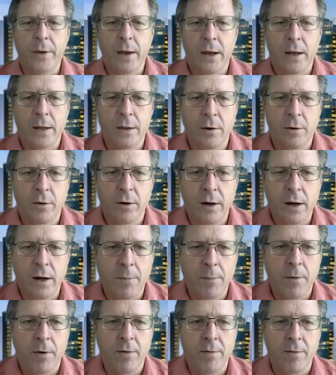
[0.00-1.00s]
and there are a
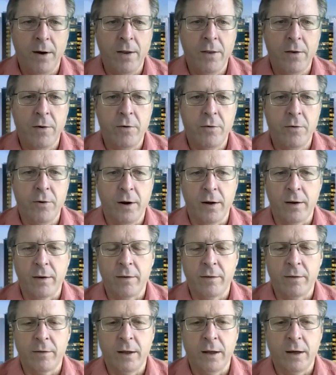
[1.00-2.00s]
number of other
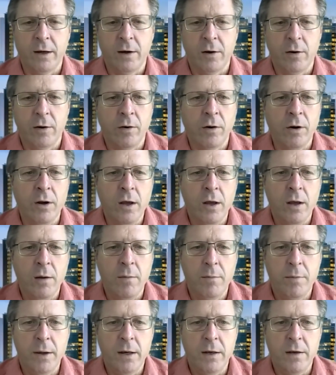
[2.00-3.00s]
drugs that are
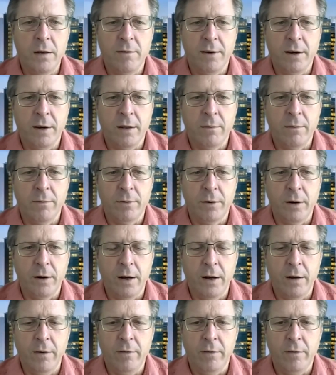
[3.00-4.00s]
being developed for
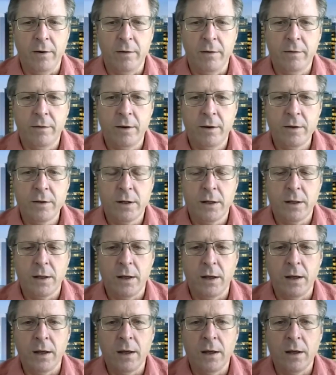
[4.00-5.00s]
aging.
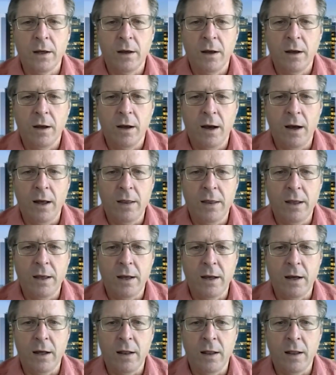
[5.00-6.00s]
Essentially, I
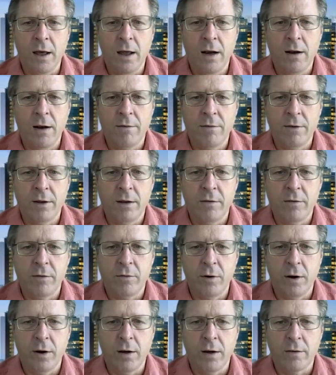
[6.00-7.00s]
think a lot of these
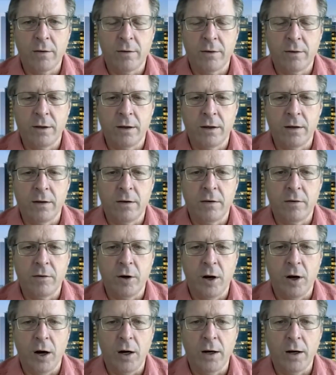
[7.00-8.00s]
drugs that
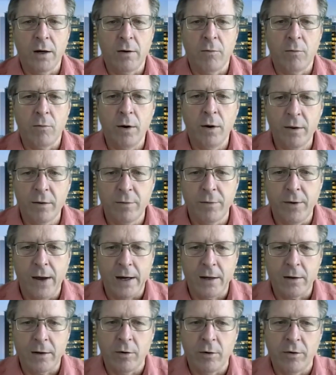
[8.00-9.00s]
target risk
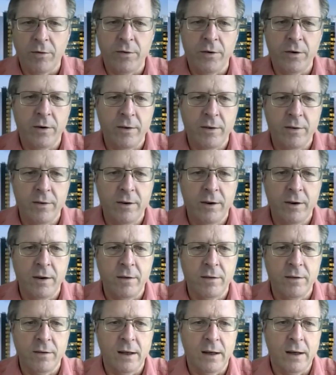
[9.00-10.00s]
factors for
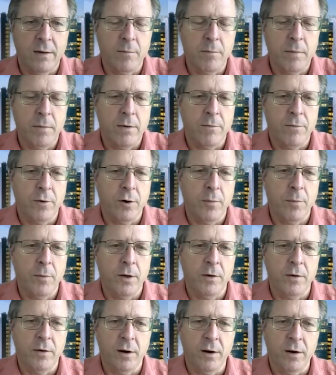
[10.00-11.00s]
disease, like
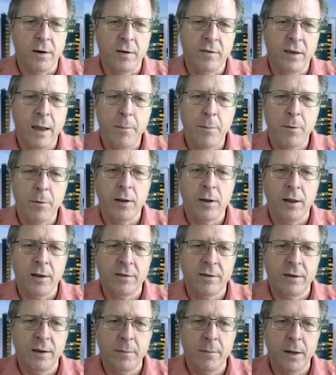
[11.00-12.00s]
metformin targets
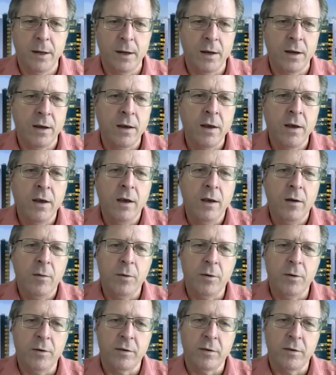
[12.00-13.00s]
hyperglycemia,
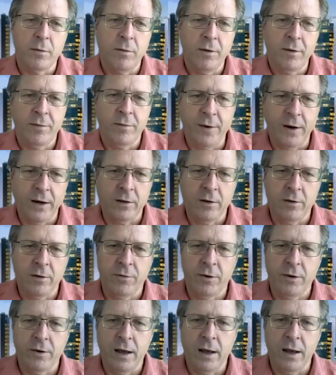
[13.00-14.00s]
which is a risk factor
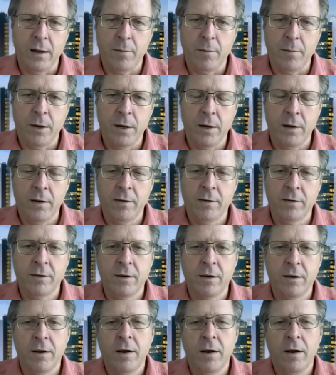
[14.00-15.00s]
for
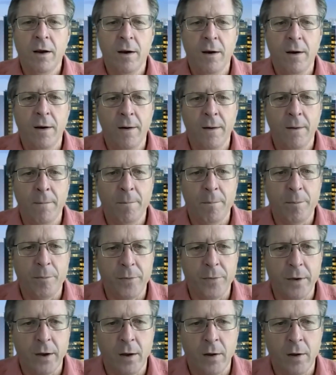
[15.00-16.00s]
diabetes.
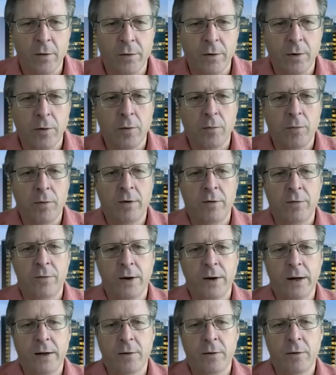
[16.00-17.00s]
Um, also, risk
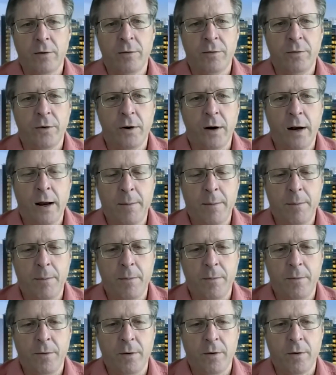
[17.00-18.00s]
factors for
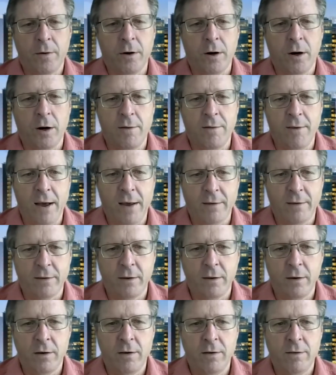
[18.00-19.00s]
for
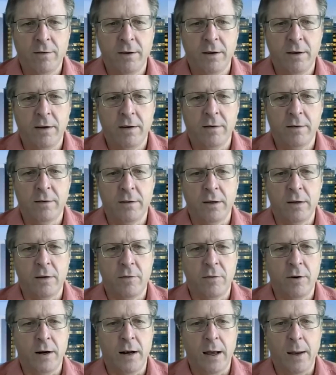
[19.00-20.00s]
cardiovascular disease that
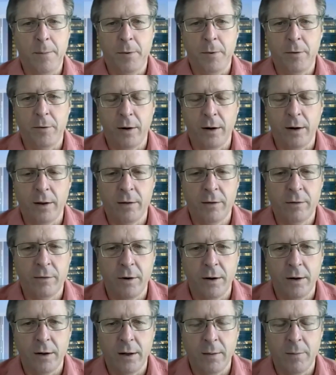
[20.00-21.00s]
treat
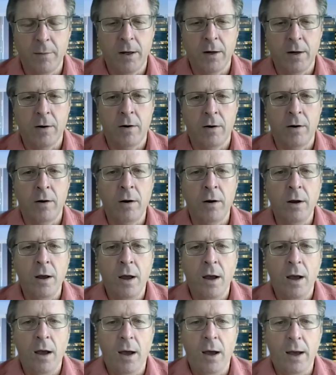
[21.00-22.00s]
hypertriglyceridemia or
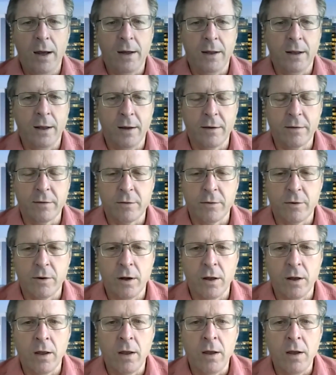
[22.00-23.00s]
high
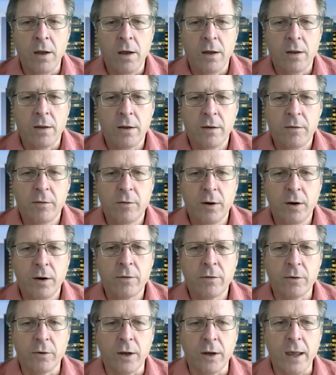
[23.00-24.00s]
cholesterol. These
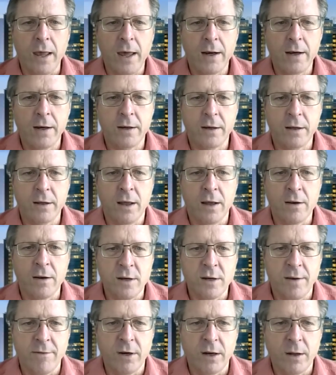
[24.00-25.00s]
drugs are candidate
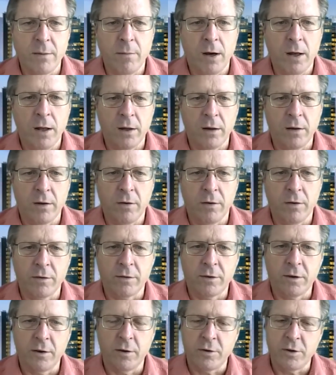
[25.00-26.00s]
longevity
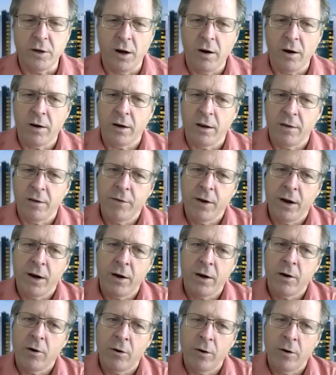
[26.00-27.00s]
molecules. They're targeting
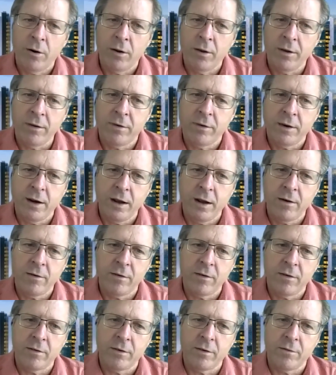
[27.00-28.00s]
very early
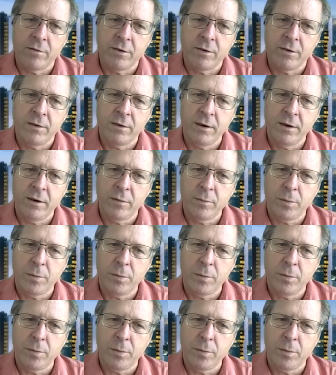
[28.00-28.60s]
stages of disease